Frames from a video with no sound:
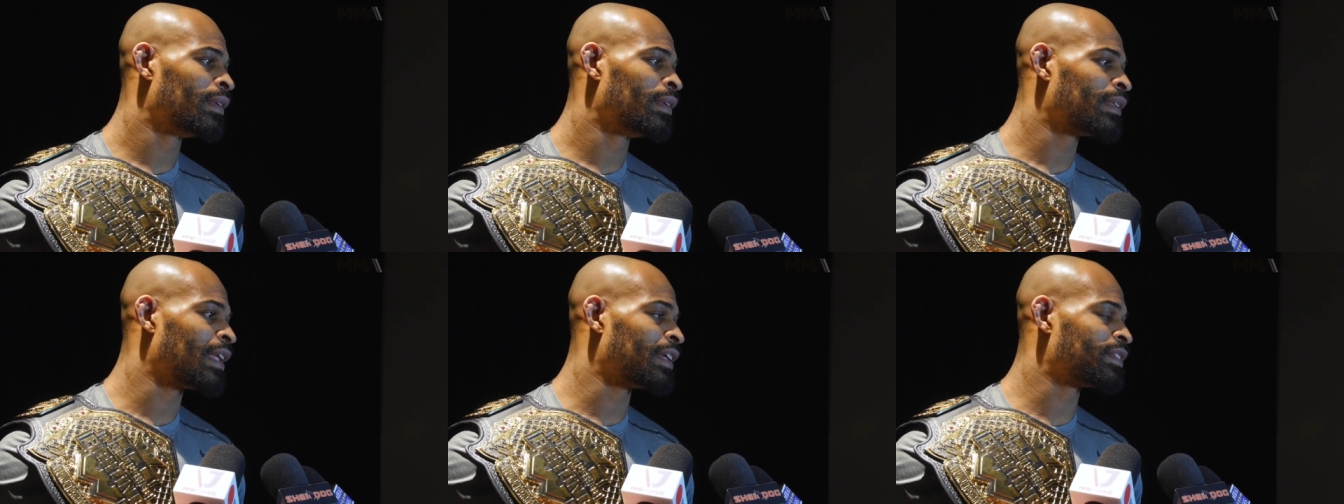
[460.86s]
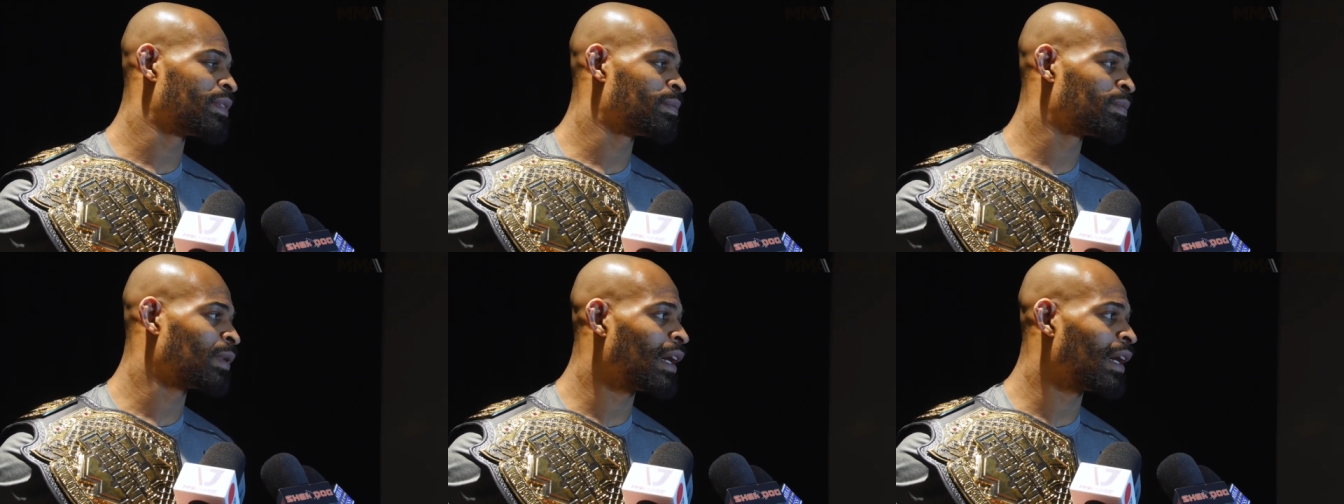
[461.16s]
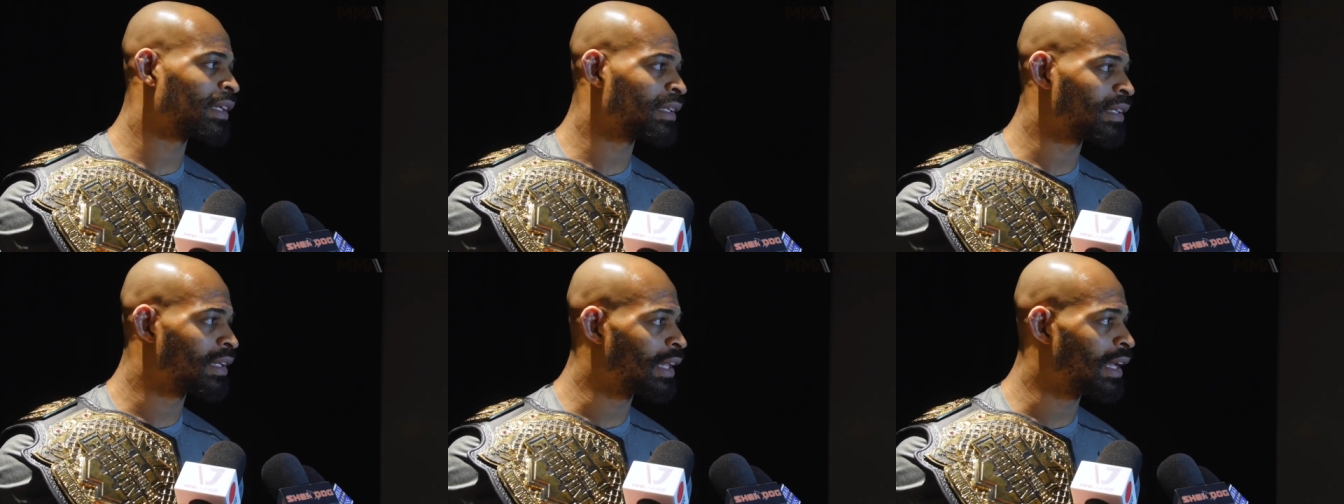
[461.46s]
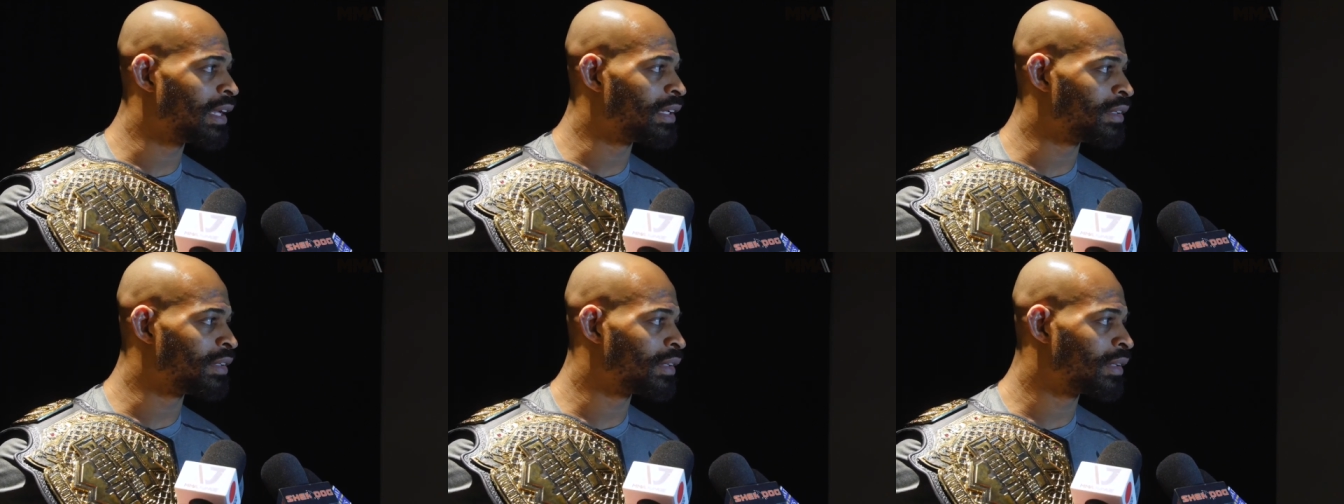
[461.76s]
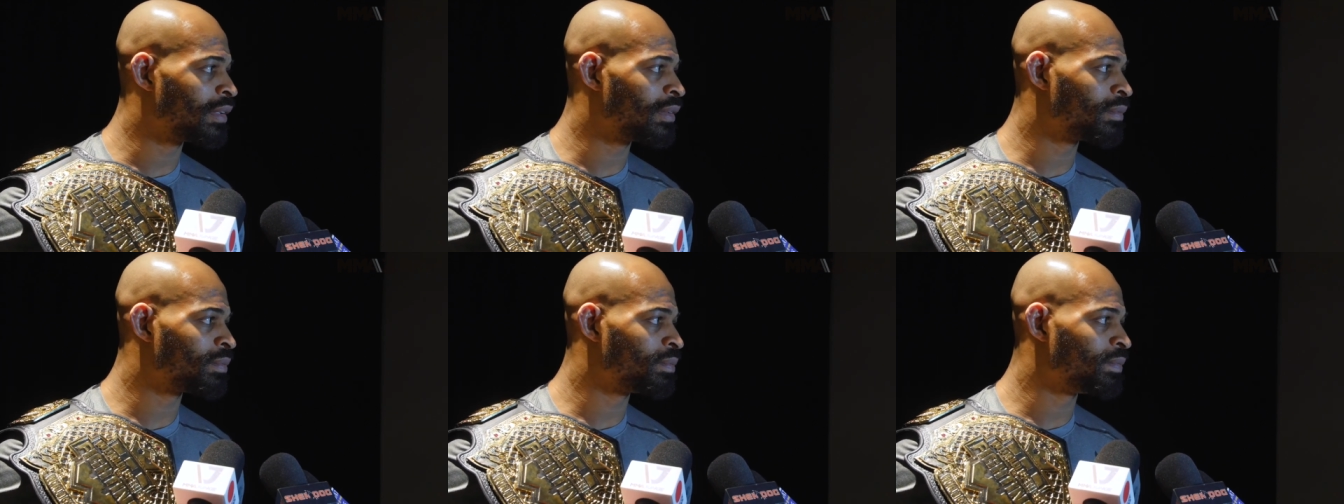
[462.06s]
That's a product of that, you
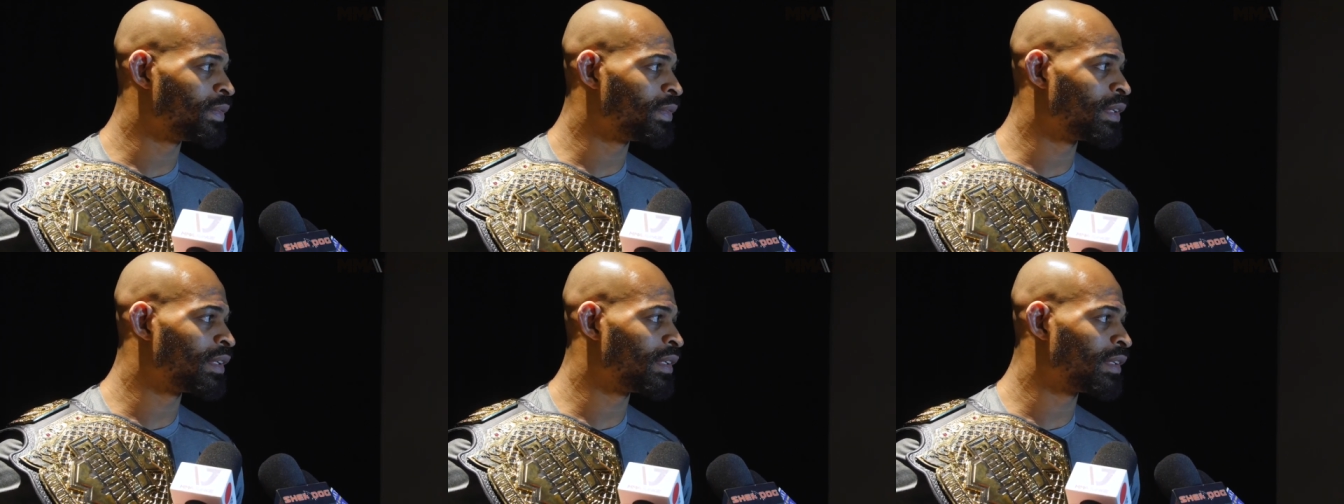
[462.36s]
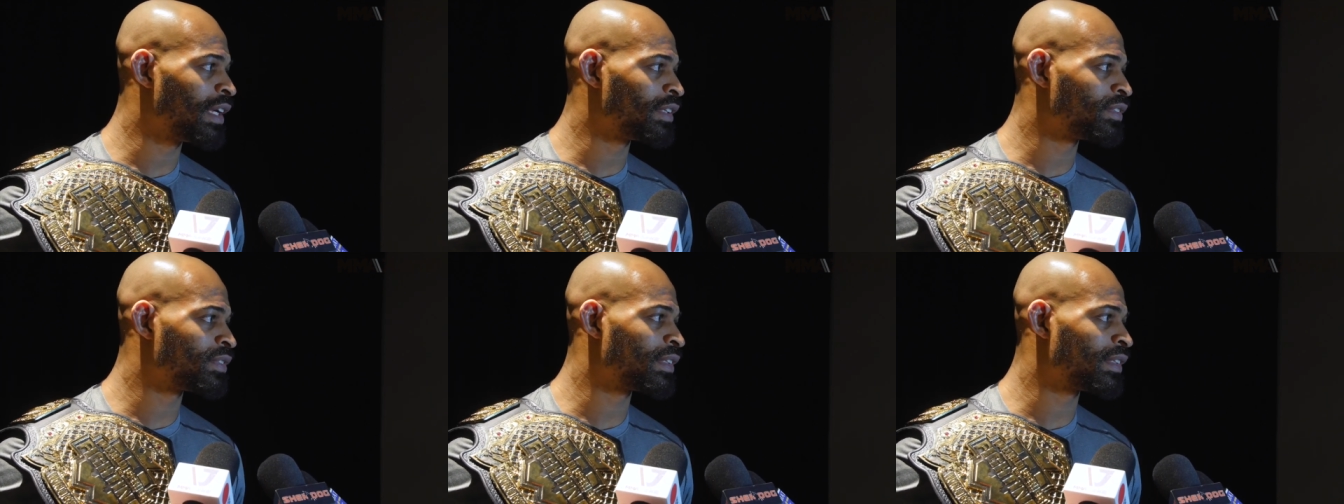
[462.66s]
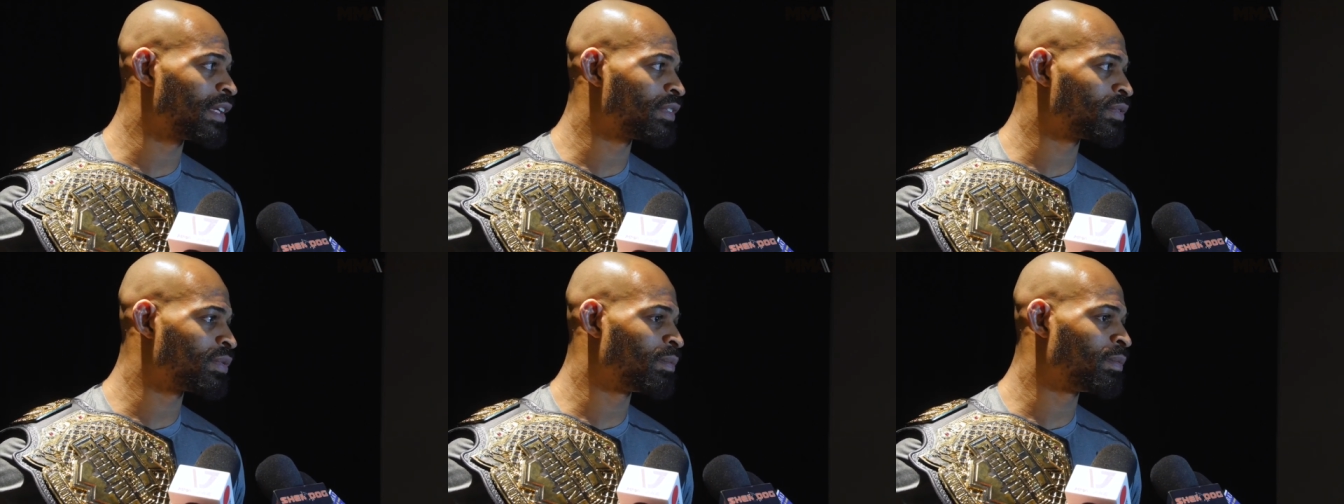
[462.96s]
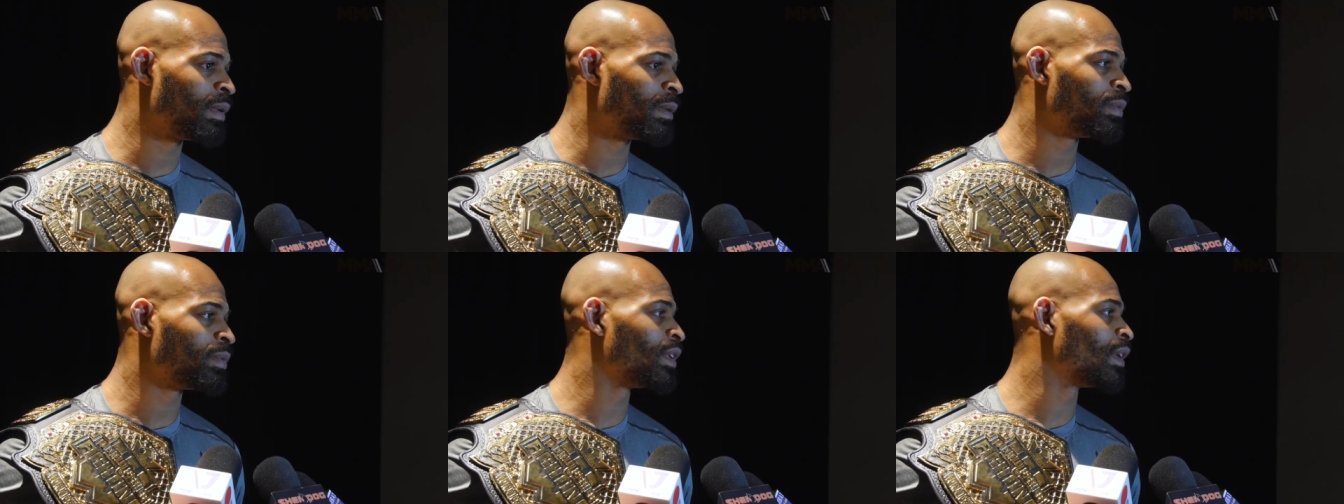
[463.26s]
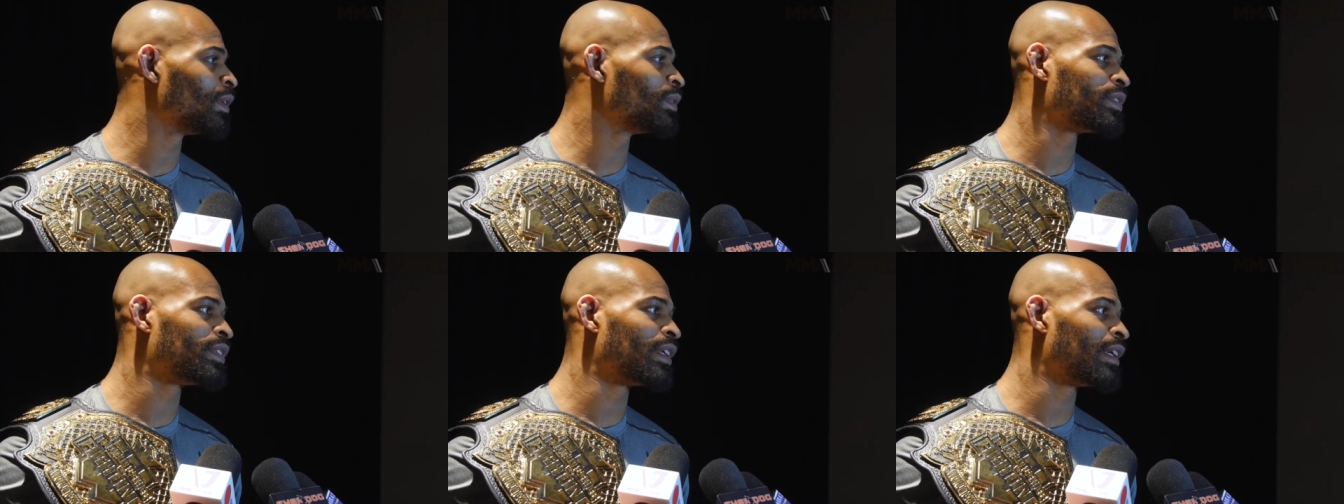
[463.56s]
know. You know, that's that's what people
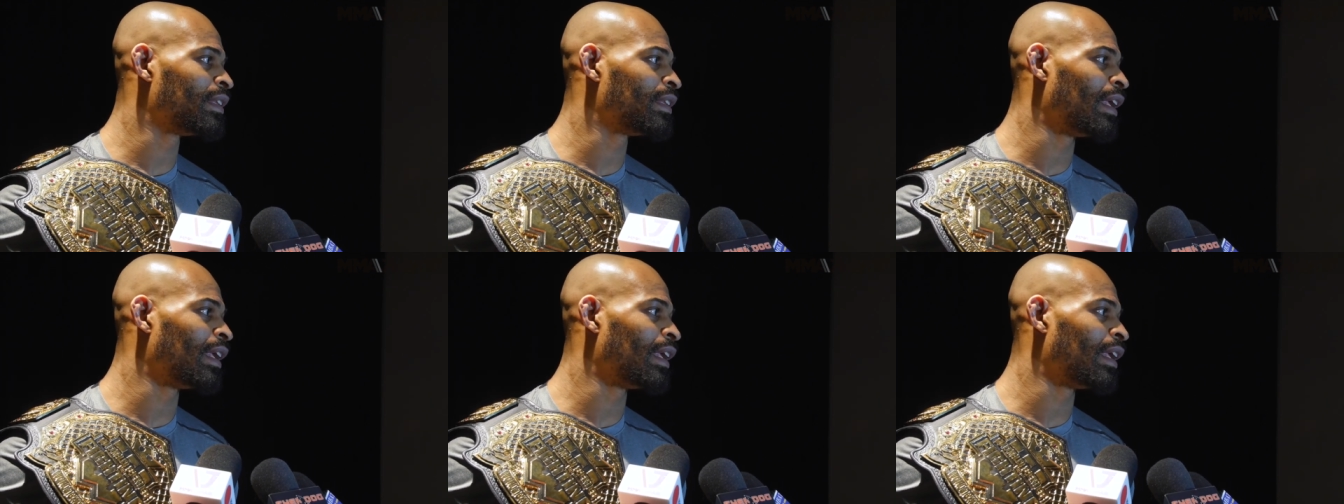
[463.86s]
don't see.